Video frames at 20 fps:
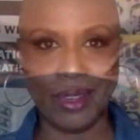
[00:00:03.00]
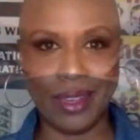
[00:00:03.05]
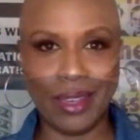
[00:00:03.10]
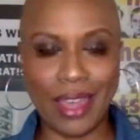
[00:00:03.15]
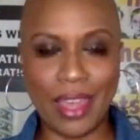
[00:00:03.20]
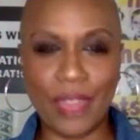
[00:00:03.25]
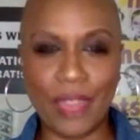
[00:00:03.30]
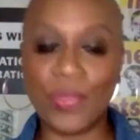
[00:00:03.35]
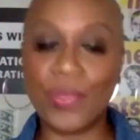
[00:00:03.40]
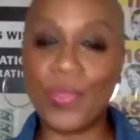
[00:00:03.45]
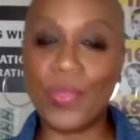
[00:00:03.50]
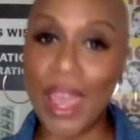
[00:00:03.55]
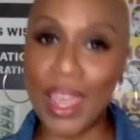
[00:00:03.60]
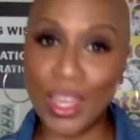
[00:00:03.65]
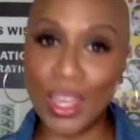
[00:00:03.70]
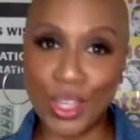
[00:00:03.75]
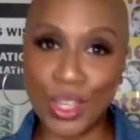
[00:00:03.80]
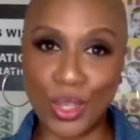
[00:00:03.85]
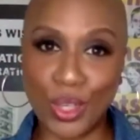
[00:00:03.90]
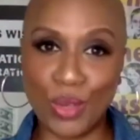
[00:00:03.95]
And
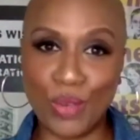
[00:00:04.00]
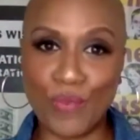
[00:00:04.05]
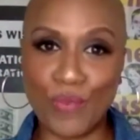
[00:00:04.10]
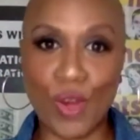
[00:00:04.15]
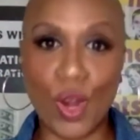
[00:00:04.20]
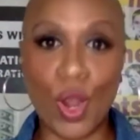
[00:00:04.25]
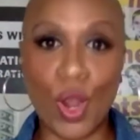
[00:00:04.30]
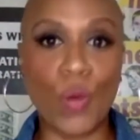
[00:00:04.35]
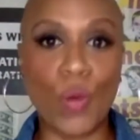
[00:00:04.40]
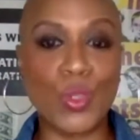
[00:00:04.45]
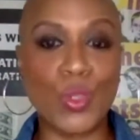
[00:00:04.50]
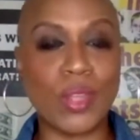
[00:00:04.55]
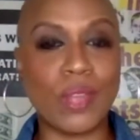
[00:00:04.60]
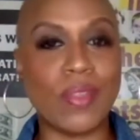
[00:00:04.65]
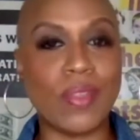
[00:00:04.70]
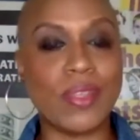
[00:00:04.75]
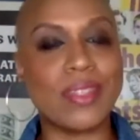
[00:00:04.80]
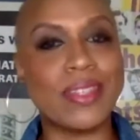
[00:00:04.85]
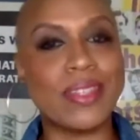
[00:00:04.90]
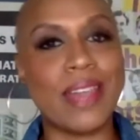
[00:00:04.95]
thank you for hosting
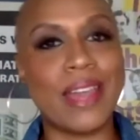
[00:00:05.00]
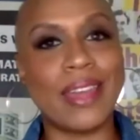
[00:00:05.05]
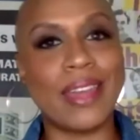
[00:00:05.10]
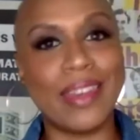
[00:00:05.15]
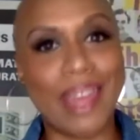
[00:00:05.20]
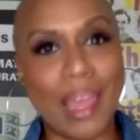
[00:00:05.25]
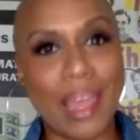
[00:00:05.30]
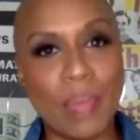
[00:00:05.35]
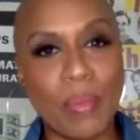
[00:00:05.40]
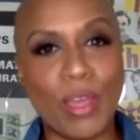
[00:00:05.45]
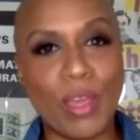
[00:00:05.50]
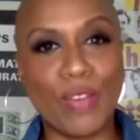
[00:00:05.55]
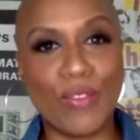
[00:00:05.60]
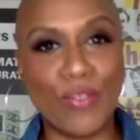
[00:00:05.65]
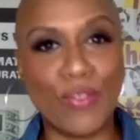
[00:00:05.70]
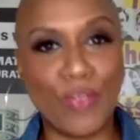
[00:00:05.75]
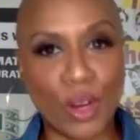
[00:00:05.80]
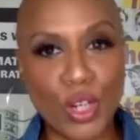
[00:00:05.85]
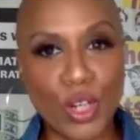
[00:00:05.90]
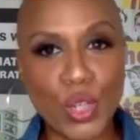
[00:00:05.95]
this dynamic
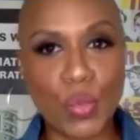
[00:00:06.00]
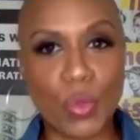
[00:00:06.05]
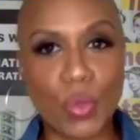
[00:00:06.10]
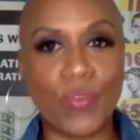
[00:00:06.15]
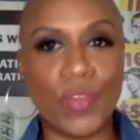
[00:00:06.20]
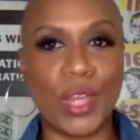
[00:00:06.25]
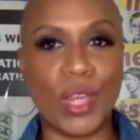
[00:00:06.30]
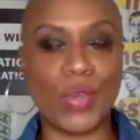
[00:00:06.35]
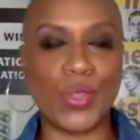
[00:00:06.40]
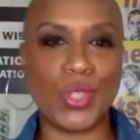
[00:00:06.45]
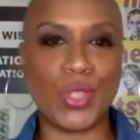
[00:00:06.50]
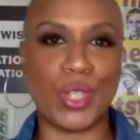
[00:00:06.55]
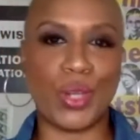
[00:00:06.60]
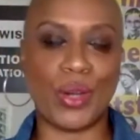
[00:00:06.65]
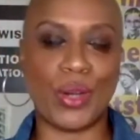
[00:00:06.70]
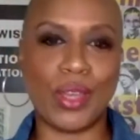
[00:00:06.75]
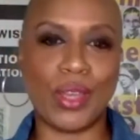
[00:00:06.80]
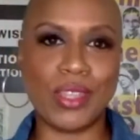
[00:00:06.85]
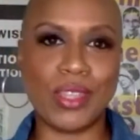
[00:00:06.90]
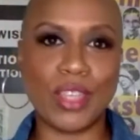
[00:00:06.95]
virtual video
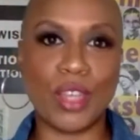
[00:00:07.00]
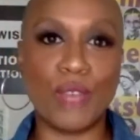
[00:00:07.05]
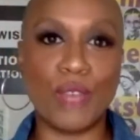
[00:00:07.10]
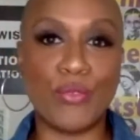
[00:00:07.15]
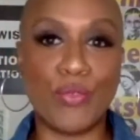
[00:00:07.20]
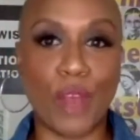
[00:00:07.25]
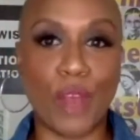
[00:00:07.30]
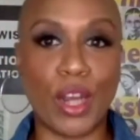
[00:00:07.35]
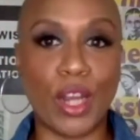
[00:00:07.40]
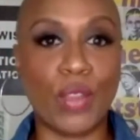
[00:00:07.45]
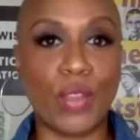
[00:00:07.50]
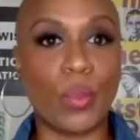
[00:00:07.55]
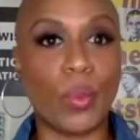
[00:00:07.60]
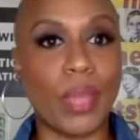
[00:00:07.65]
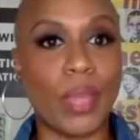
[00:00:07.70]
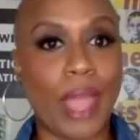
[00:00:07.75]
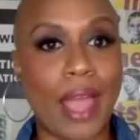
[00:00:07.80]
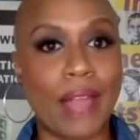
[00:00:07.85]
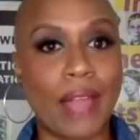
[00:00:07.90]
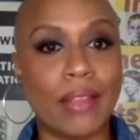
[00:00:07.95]
series confronting the
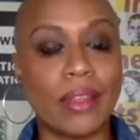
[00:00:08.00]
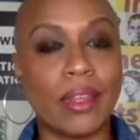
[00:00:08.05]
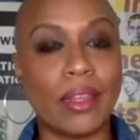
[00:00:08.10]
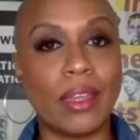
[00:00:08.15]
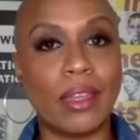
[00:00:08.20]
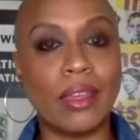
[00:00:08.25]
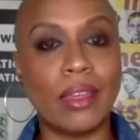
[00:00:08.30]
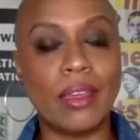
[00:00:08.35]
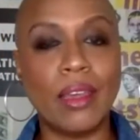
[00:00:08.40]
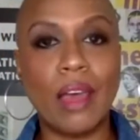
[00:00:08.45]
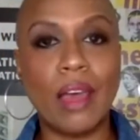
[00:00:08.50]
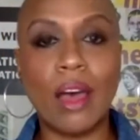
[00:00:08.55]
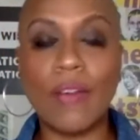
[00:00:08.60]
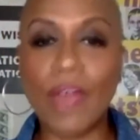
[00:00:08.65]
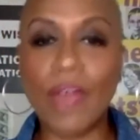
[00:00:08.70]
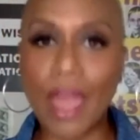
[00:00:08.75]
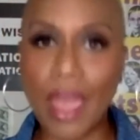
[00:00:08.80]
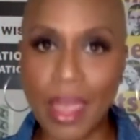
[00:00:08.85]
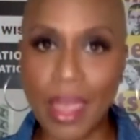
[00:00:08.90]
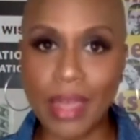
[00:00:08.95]
reality of
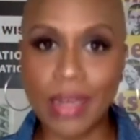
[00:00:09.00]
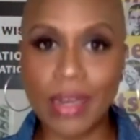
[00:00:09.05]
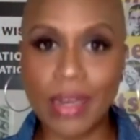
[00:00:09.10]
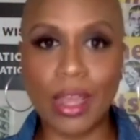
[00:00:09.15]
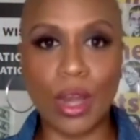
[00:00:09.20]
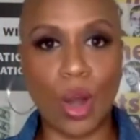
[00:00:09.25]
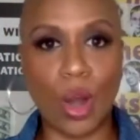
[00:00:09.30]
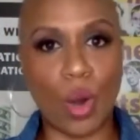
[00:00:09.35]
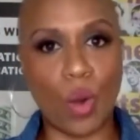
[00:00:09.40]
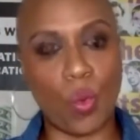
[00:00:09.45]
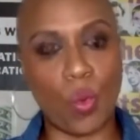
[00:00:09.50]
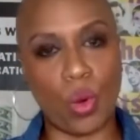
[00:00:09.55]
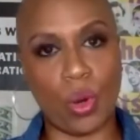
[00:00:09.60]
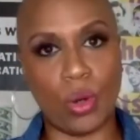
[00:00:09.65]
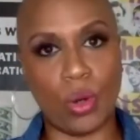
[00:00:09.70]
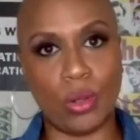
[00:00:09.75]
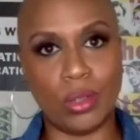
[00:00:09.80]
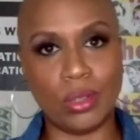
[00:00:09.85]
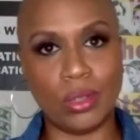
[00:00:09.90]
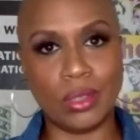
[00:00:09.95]
hate in our
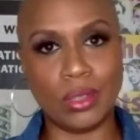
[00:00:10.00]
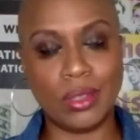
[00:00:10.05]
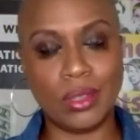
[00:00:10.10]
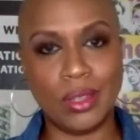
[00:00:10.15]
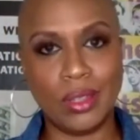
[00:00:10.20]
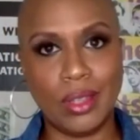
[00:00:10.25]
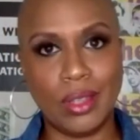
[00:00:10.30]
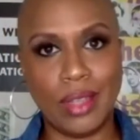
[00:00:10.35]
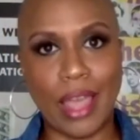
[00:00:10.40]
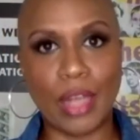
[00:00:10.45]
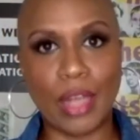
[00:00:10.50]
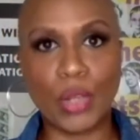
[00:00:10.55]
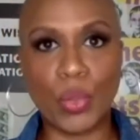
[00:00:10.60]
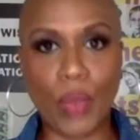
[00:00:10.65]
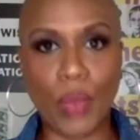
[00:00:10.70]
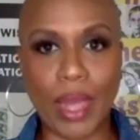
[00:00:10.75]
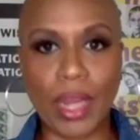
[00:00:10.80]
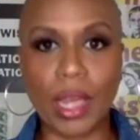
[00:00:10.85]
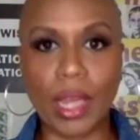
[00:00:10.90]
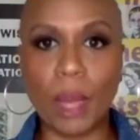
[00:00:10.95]
world and
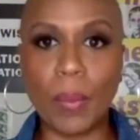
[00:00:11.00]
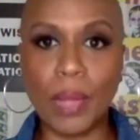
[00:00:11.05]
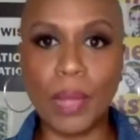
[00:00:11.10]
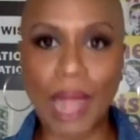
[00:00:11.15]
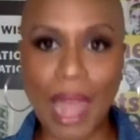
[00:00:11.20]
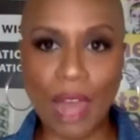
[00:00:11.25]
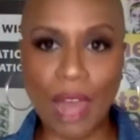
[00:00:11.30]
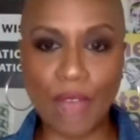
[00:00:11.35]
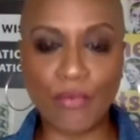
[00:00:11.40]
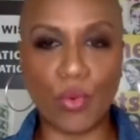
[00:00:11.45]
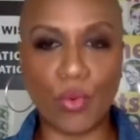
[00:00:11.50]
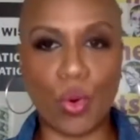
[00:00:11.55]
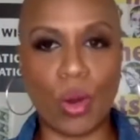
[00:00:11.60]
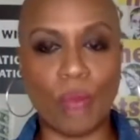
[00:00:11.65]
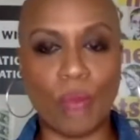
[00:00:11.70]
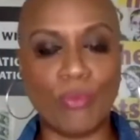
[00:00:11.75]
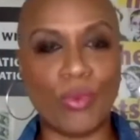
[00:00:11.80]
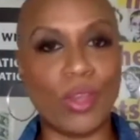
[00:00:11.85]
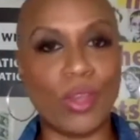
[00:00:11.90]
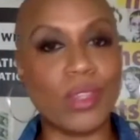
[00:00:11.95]
creating a
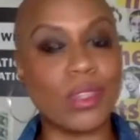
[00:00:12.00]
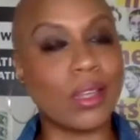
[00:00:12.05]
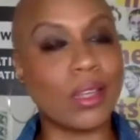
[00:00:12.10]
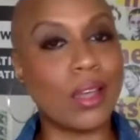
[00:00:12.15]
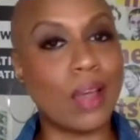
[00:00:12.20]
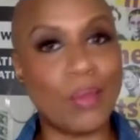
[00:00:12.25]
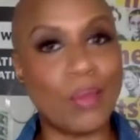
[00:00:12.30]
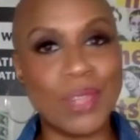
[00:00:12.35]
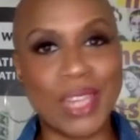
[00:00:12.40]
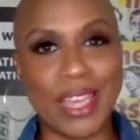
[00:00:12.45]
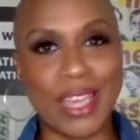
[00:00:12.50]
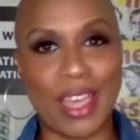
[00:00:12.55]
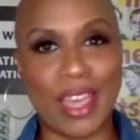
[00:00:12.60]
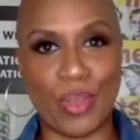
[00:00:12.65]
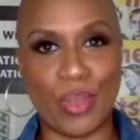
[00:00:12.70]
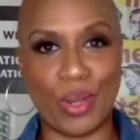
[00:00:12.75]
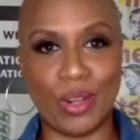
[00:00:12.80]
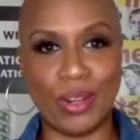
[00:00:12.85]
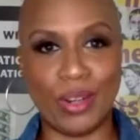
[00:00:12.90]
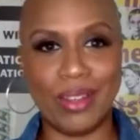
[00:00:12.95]
platform for us to come
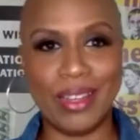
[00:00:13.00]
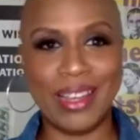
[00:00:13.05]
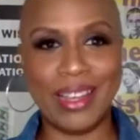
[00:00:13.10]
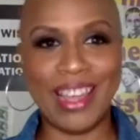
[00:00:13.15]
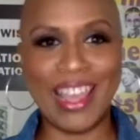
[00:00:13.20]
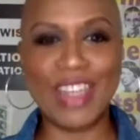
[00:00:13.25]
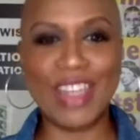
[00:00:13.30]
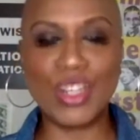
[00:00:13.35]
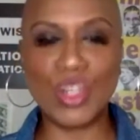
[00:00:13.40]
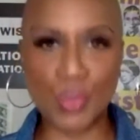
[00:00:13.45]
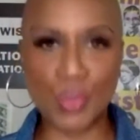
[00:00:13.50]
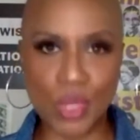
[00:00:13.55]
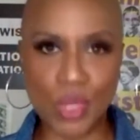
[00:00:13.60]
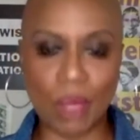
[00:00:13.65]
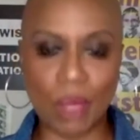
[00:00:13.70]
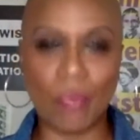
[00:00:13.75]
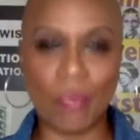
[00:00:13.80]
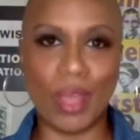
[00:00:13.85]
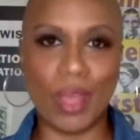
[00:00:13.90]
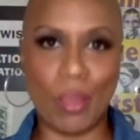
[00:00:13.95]
together and do
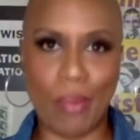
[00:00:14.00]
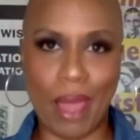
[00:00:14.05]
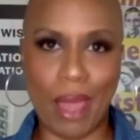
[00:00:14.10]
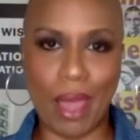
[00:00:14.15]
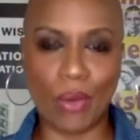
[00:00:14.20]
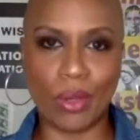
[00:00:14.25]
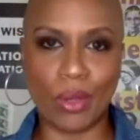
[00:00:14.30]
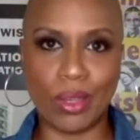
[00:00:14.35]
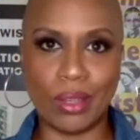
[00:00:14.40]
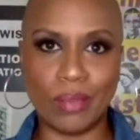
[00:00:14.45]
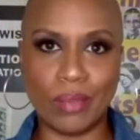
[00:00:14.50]
something about it.